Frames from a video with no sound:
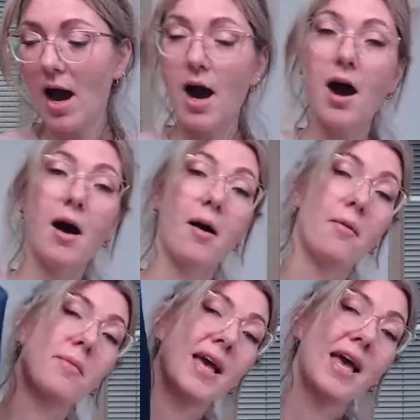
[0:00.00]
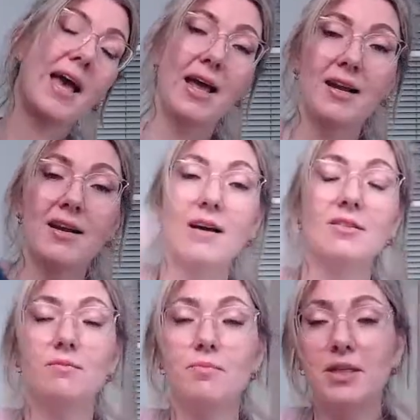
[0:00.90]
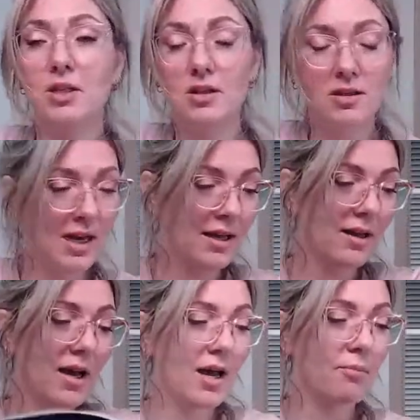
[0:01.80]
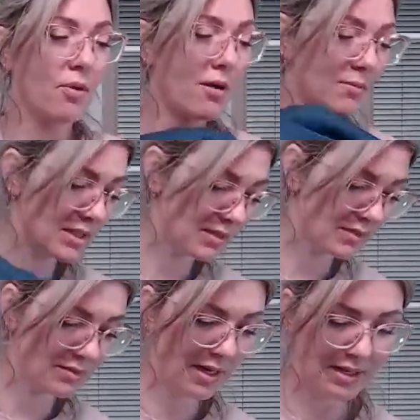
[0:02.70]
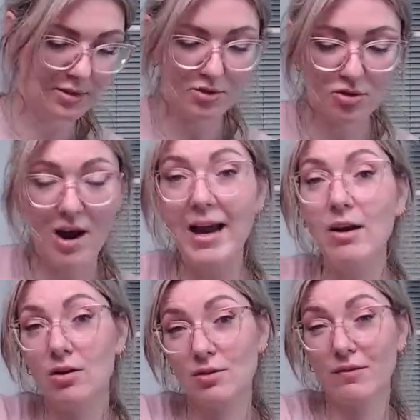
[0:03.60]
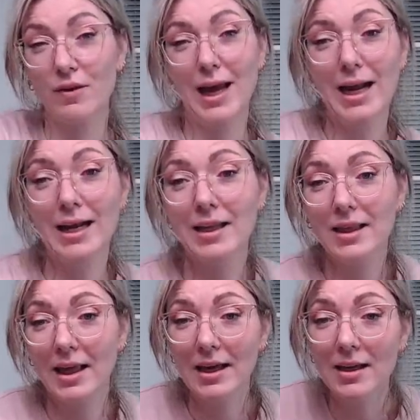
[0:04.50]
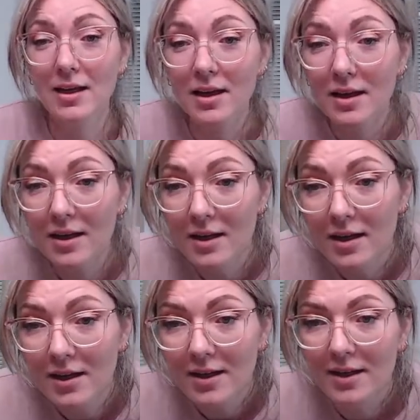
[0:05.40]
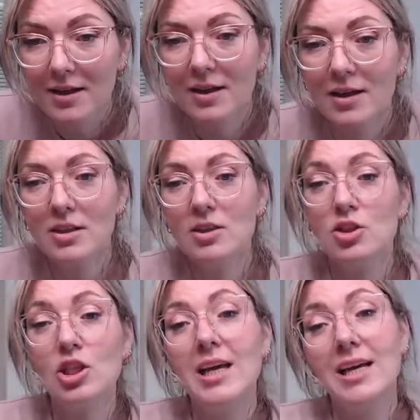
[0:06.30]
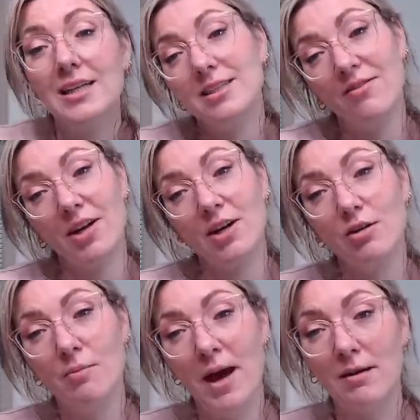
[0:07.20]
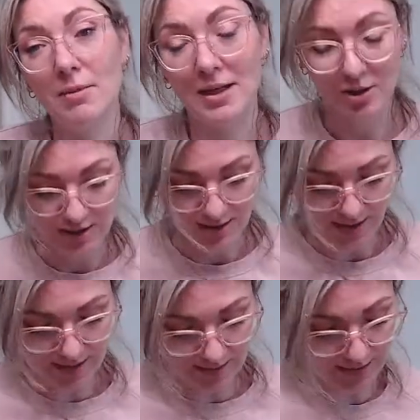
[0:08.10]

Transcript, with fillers: Um, and, but I promise I try not to forget anything she is a very good bag maker, Tina.